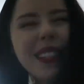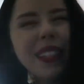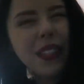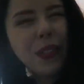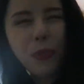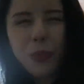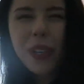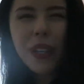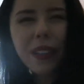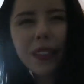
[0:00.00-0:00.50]
Is
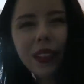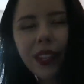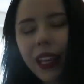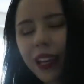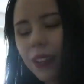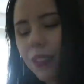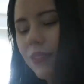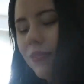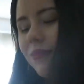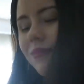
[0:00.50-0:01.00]
this weird?
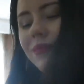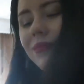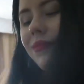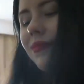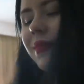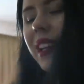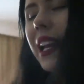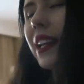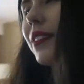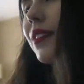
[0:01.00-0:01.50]
Like,
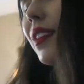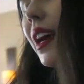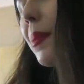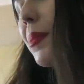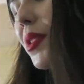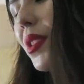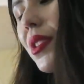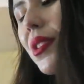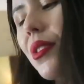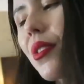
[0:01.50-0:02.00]
I don't know.
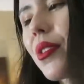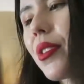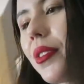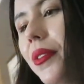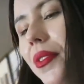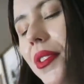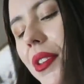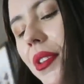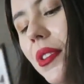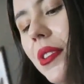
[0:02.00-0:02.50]
I'm just so
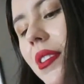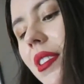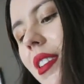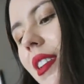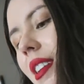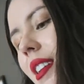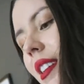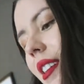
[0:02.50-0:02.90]
confused.